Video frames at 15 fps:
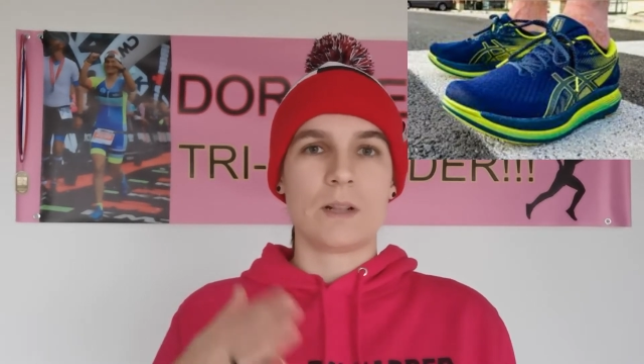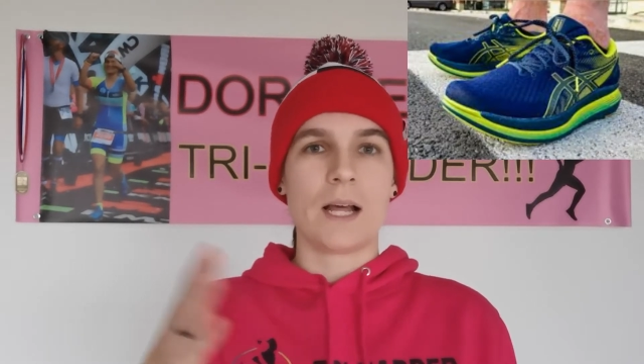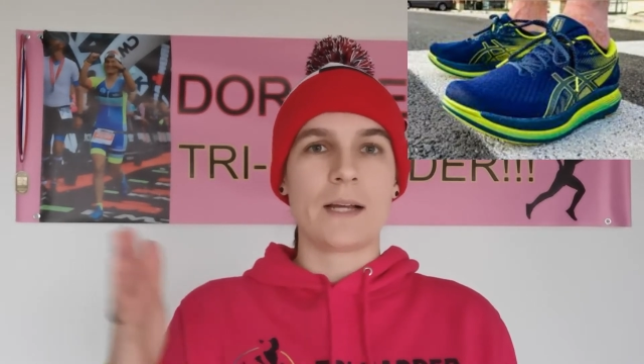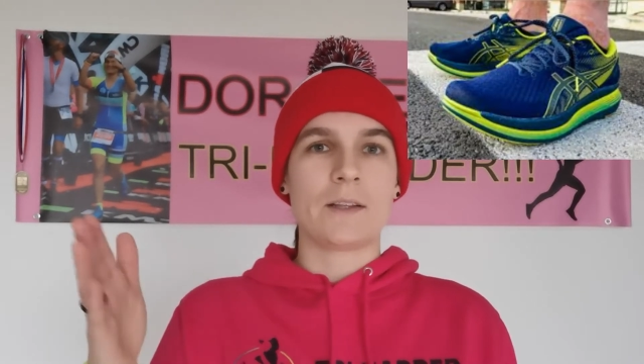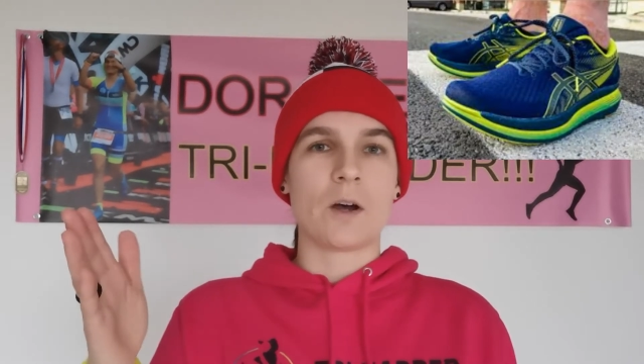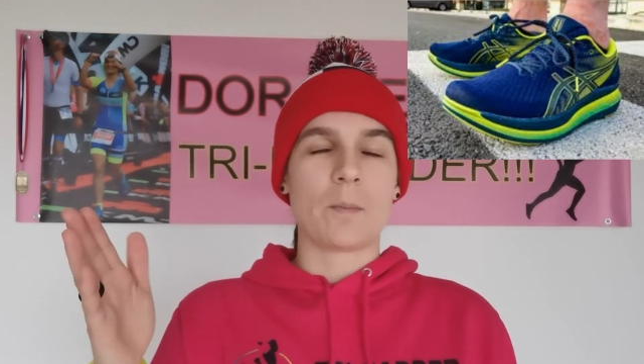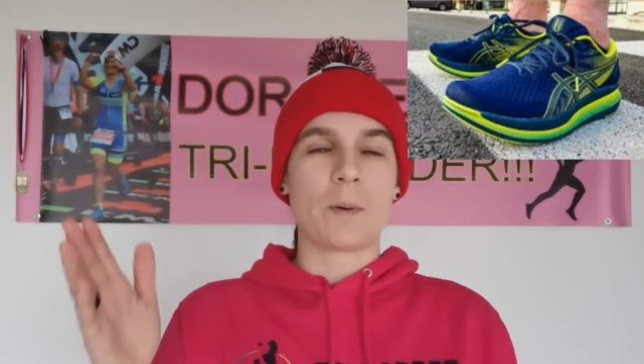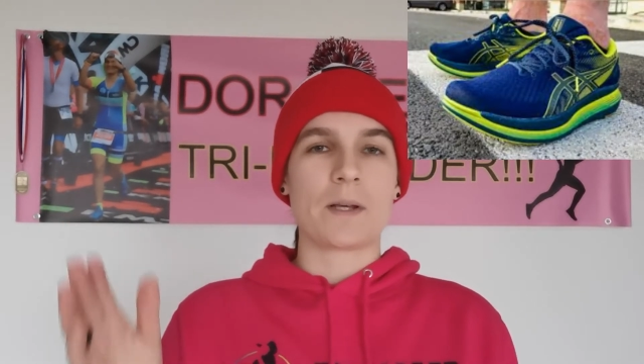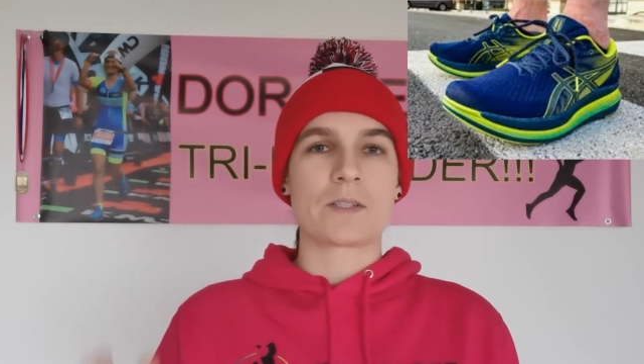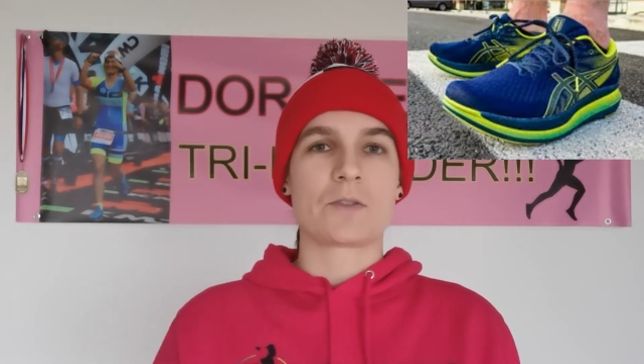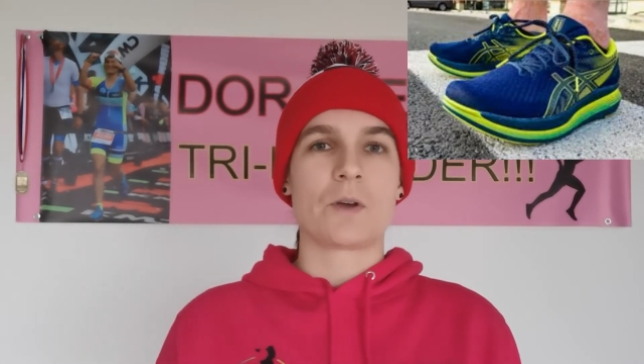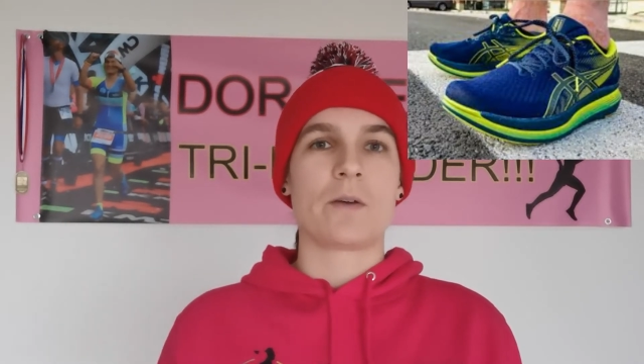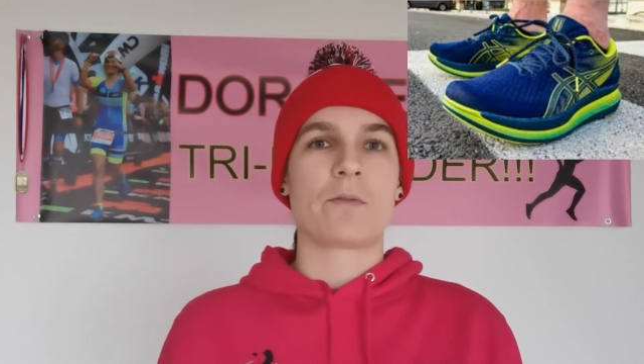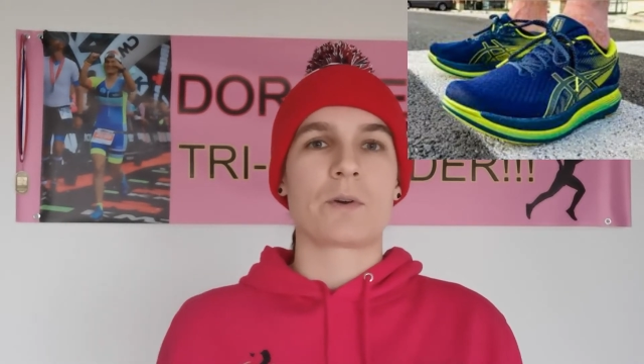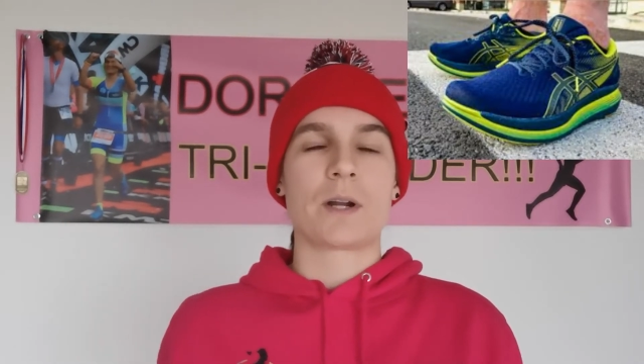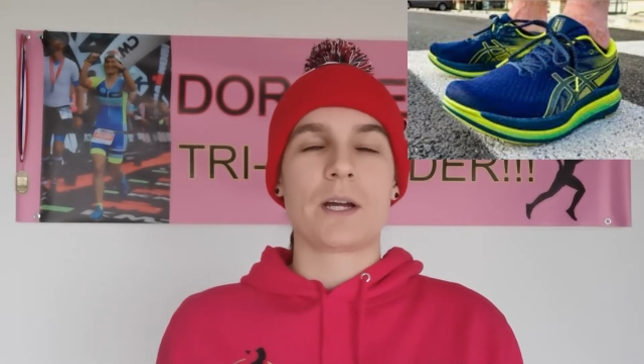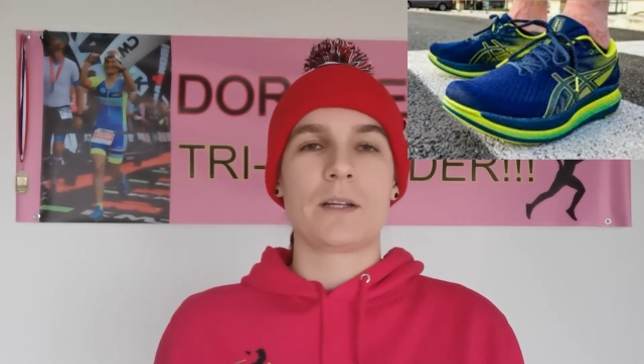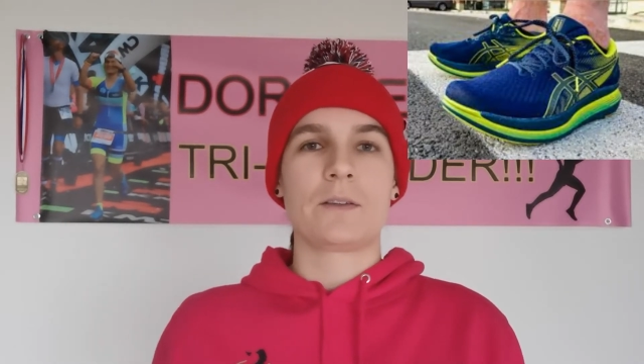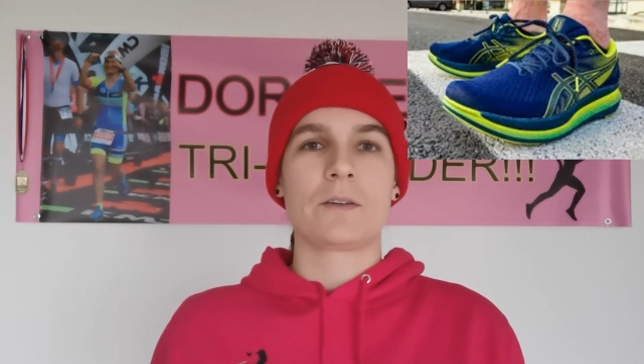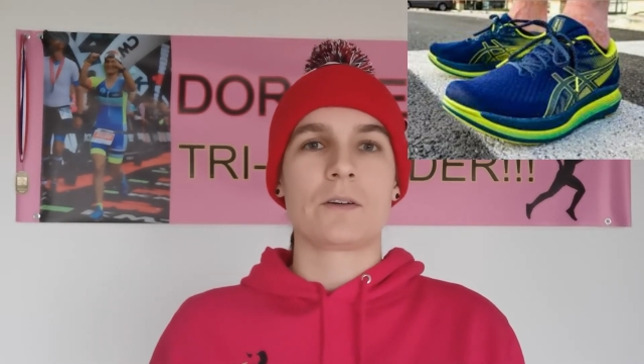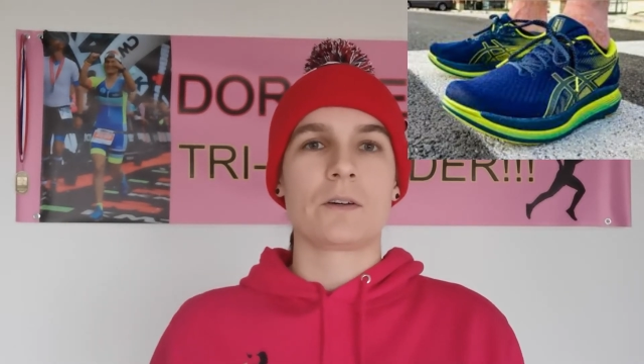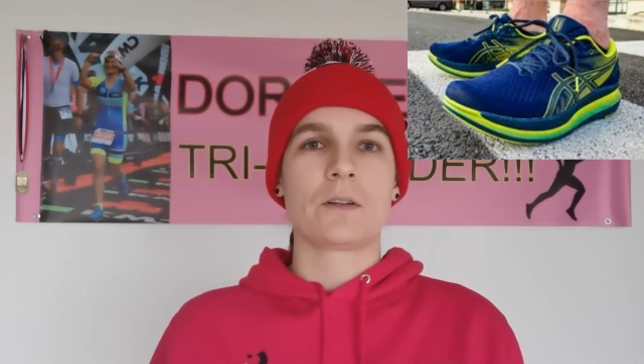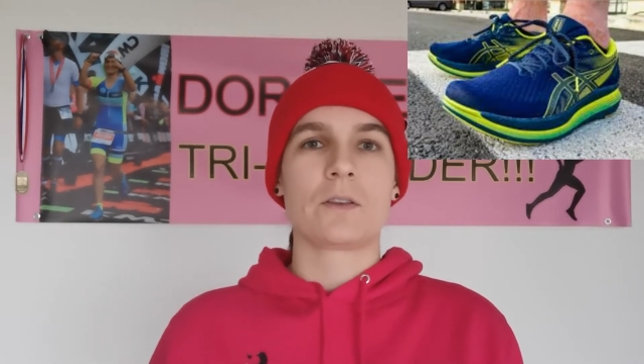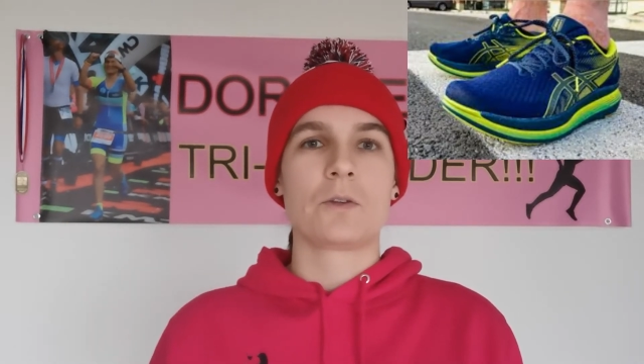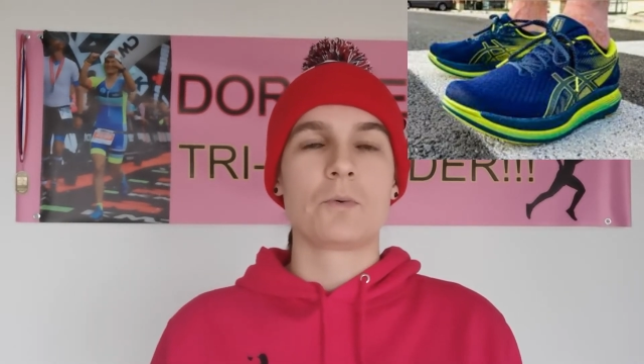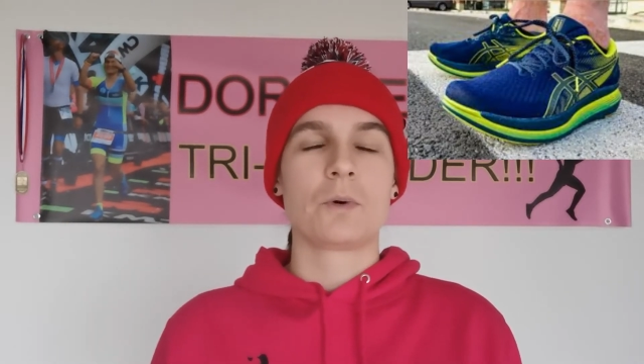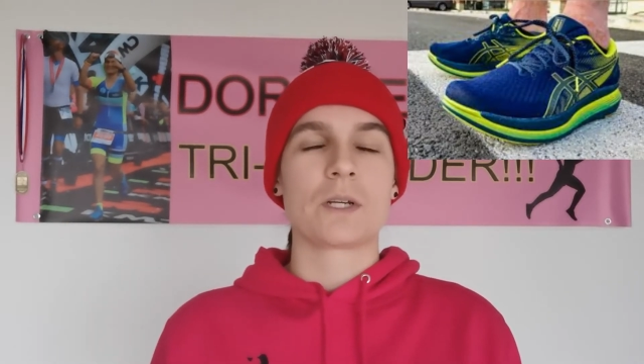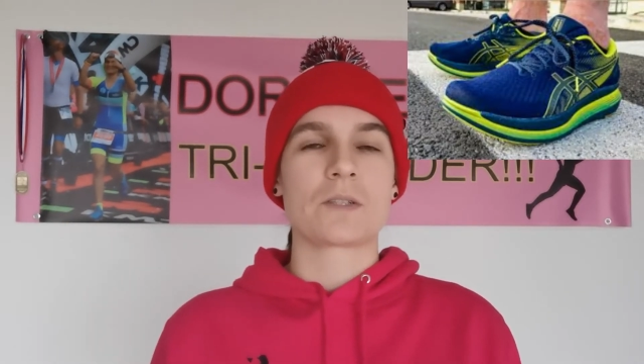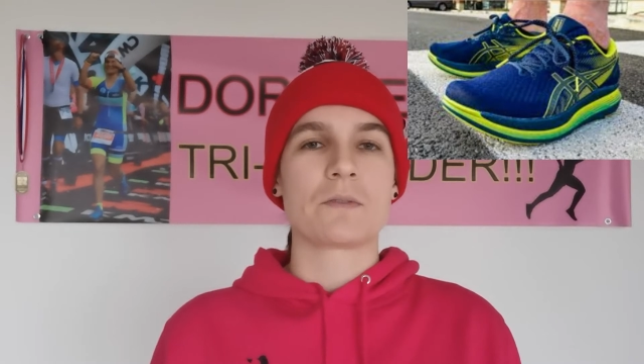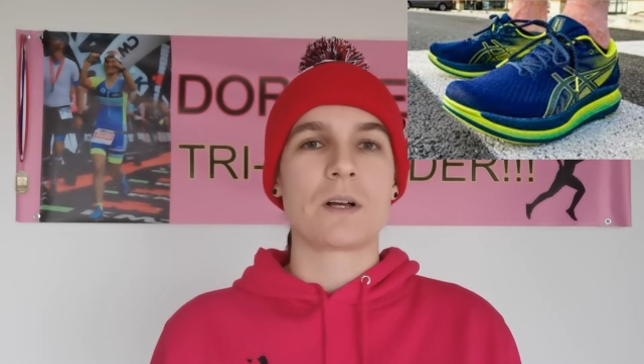lineup as the EvoRide uh,
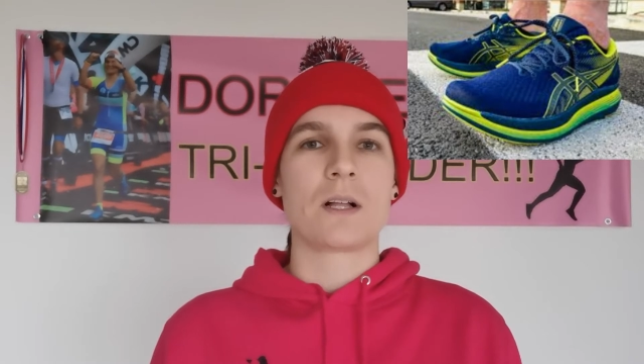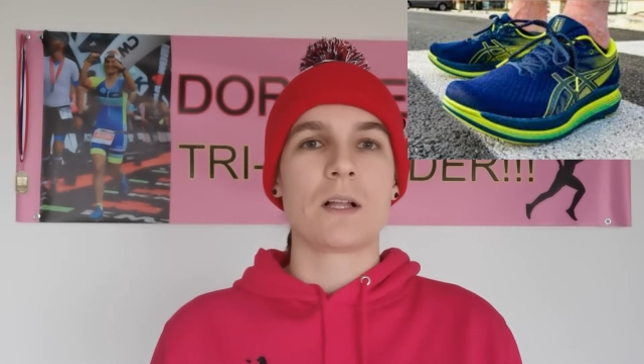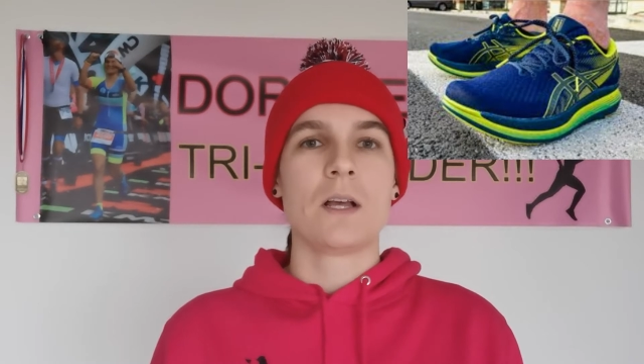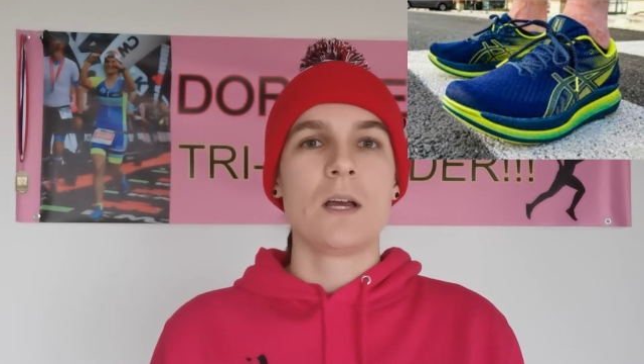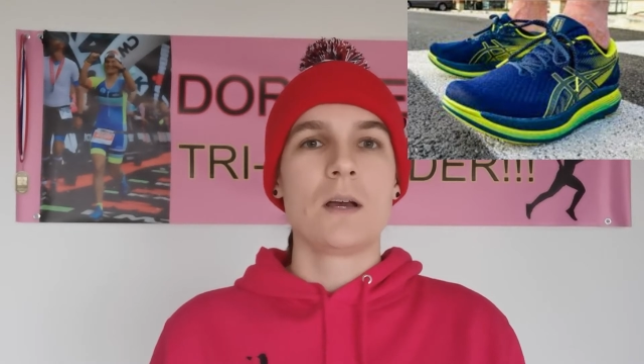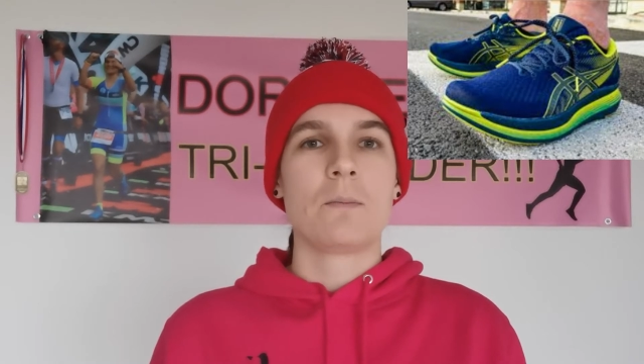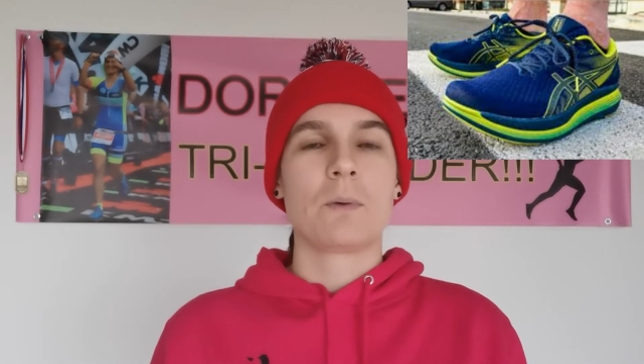2 as well,